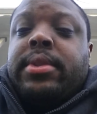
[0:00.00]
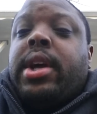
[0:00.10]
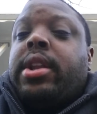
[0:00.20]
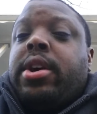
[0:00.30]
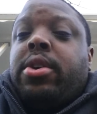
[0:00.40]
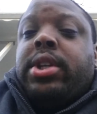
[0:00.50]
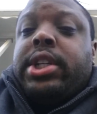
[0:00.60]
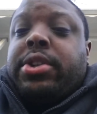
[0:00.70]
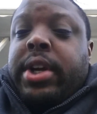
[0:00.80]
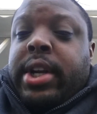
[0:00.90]
Now the
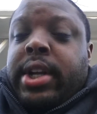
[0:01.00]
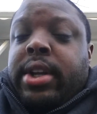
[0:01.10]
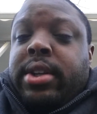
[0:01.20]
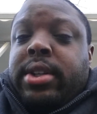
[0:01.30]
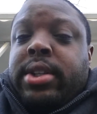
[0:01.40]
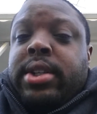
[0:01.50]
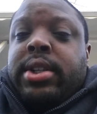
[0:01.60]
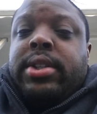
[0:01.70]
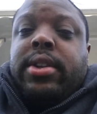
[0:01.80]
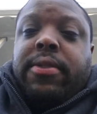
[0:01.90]
Holy Trinity,
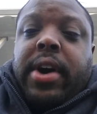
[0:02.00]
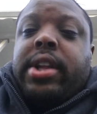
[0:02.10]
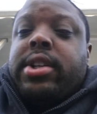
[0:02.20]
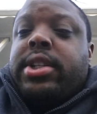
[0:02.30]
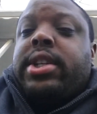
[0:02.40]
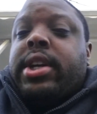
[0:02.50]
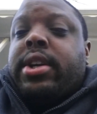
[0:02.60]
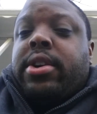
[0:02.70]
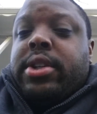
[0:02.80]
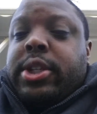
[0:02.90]
the Father, the Son,
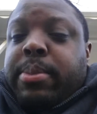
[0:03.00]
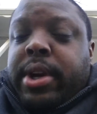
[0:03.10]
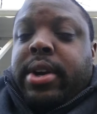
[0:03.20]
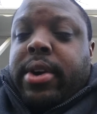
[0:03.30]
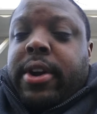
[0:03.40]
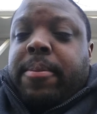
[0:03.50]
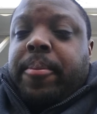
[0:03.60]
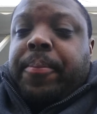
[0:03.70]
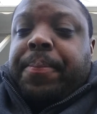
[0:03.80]
and the Holy Spirit, right?